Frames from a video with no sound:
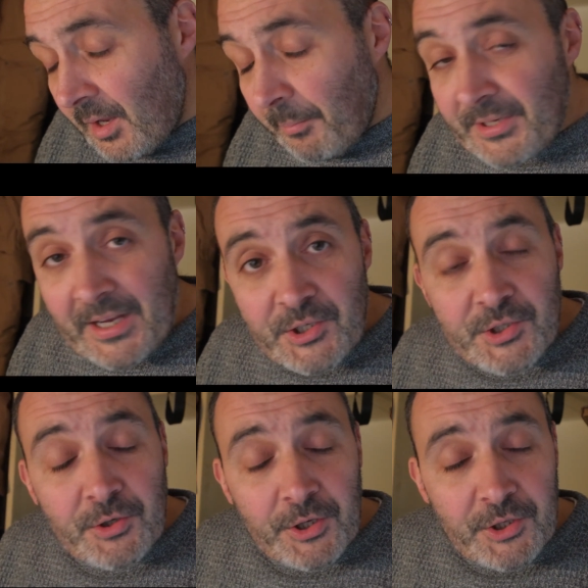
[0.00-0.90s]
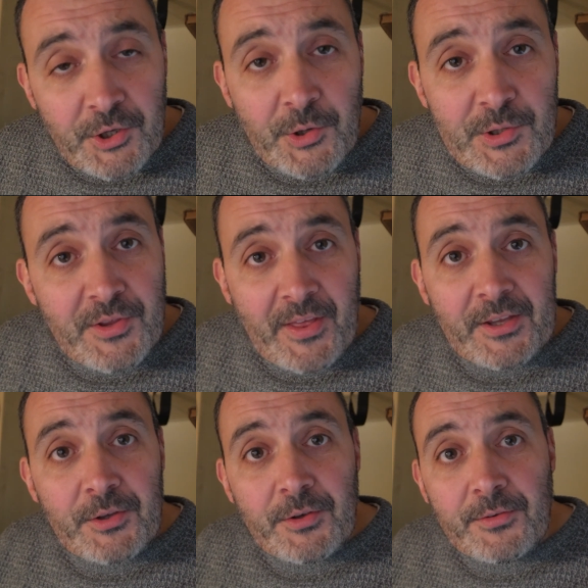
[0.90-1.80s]
But yeah, just a huge
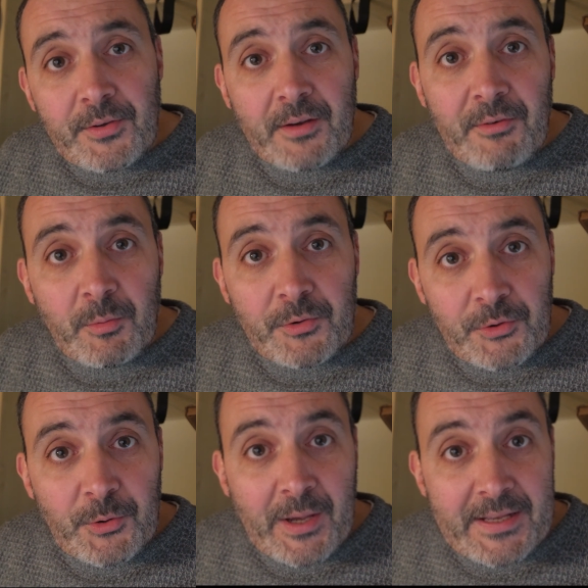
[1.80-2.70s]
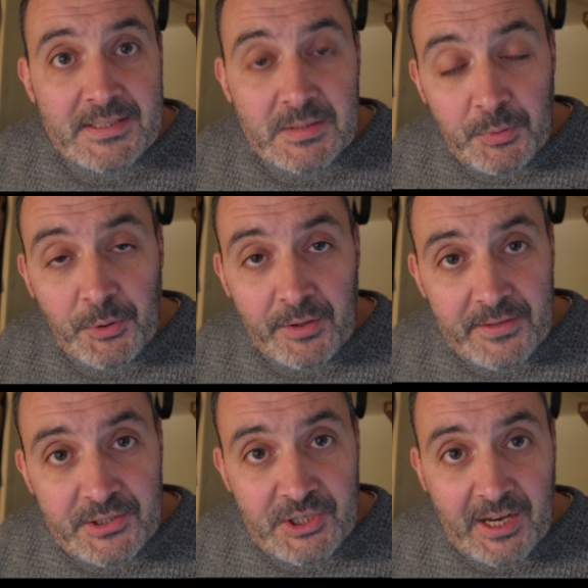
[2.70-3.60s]
thank you to everyone who has supported
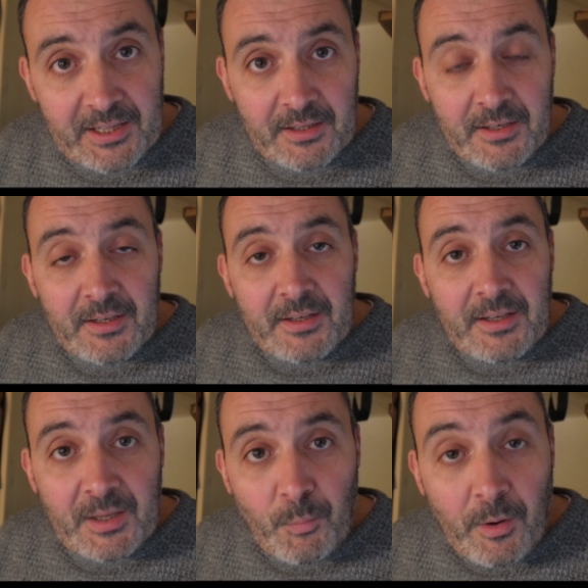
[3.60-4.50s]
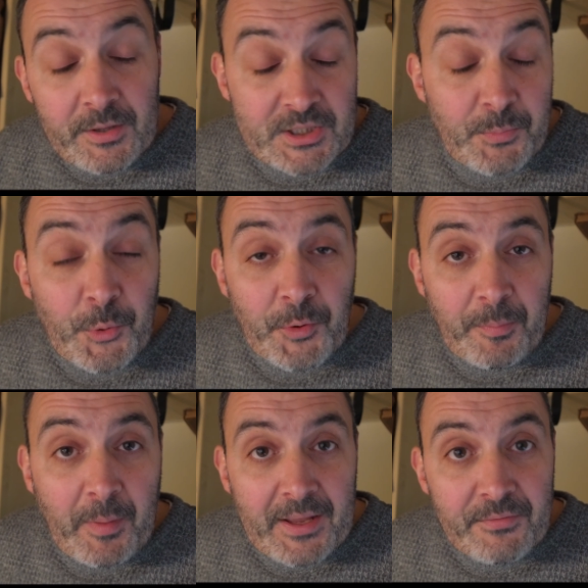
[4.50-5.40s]
this channel and
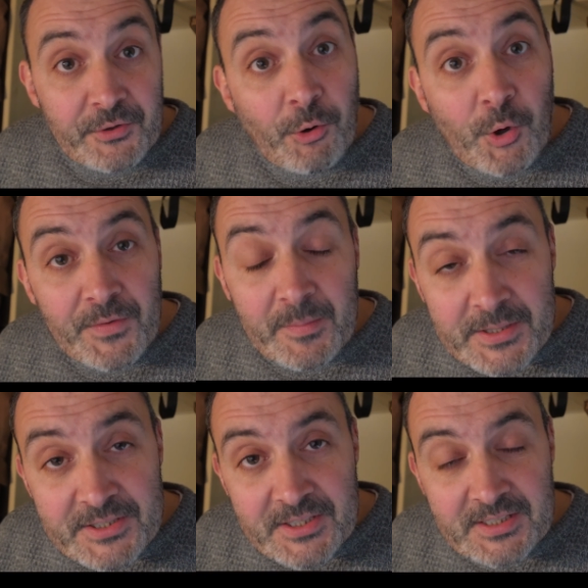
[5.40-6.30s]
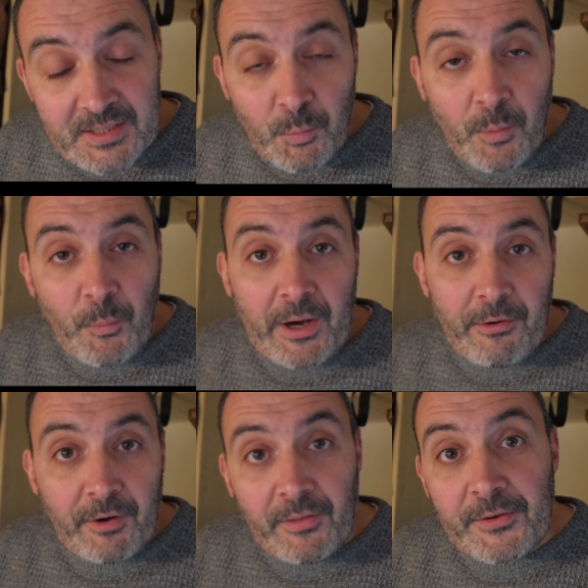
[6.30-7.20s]
supported my photography business in one way
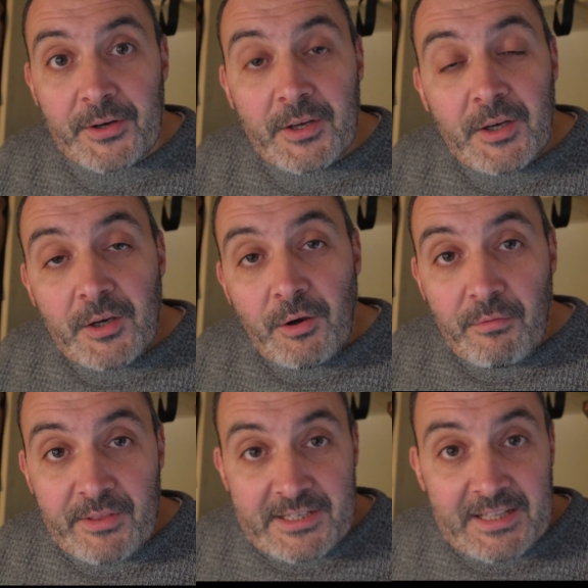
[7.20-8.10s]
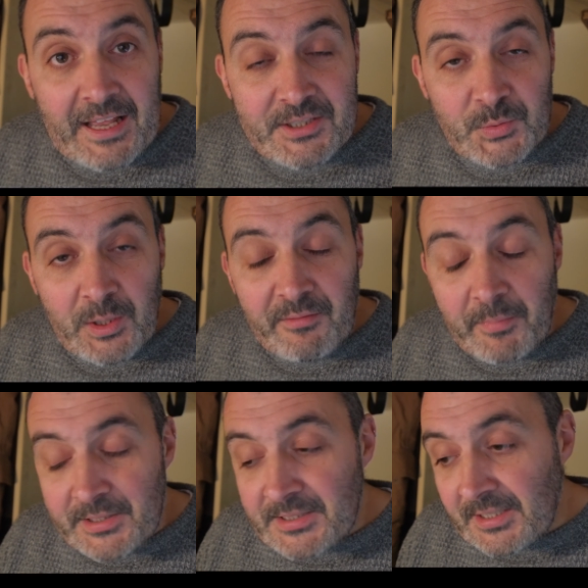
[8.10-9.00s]
or another over these last 12
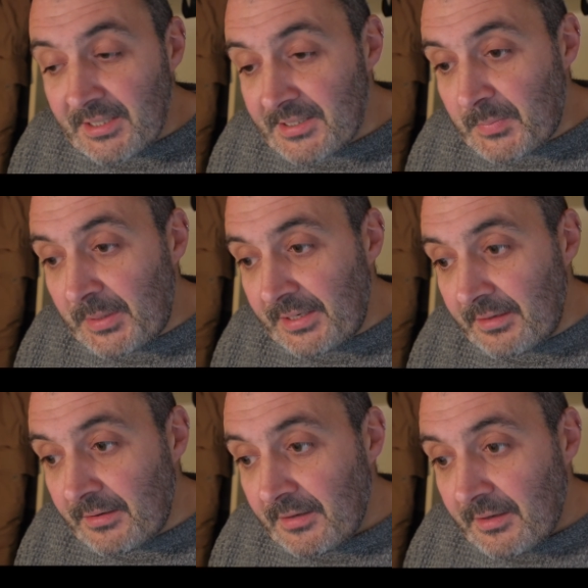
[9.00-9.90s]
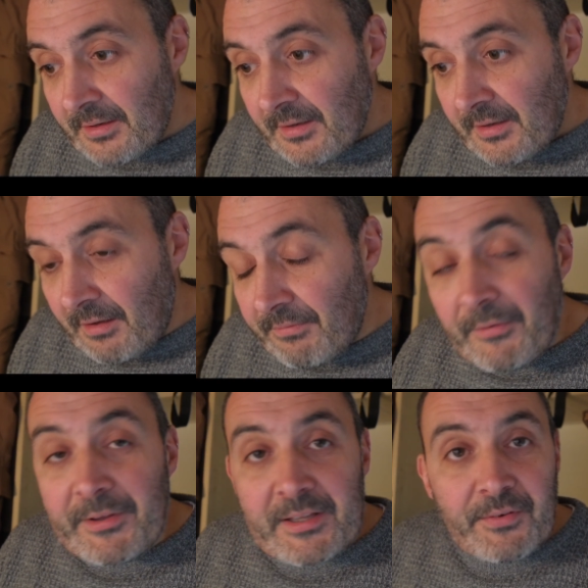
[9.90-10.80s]
months. It has been a
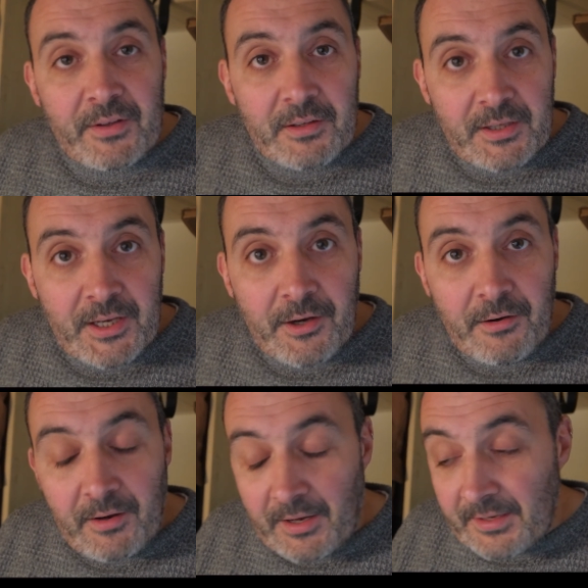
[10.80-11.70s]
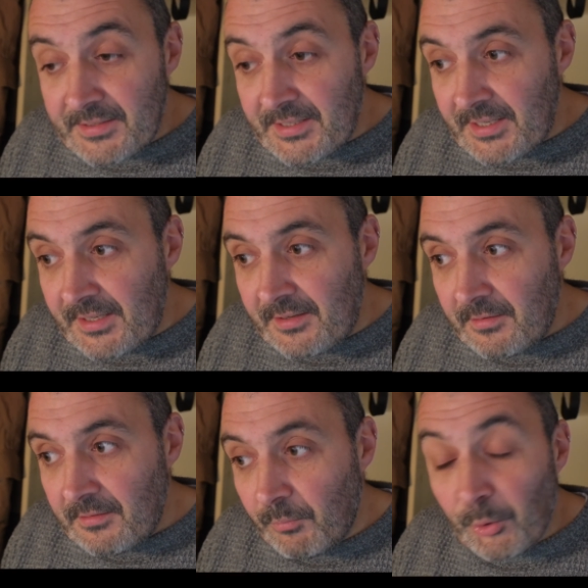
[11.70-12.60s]
very difficult year. I see
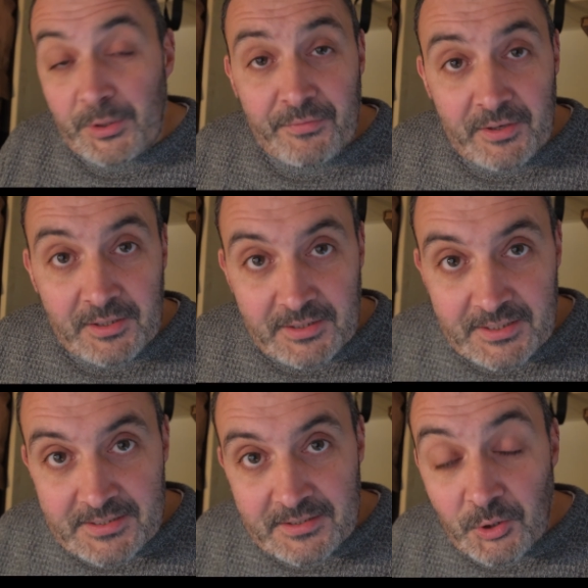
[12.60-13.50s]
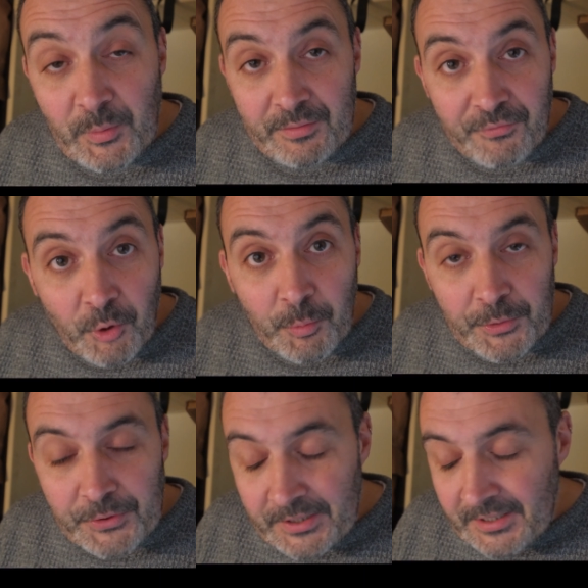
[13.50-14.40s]
more difficulties going
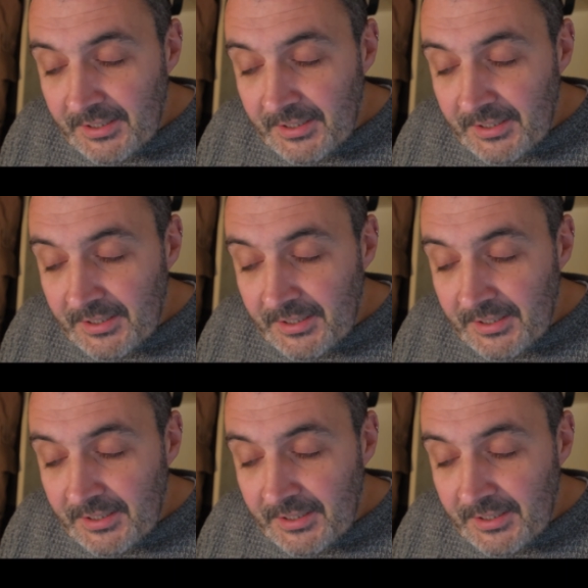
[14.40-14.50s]
forward.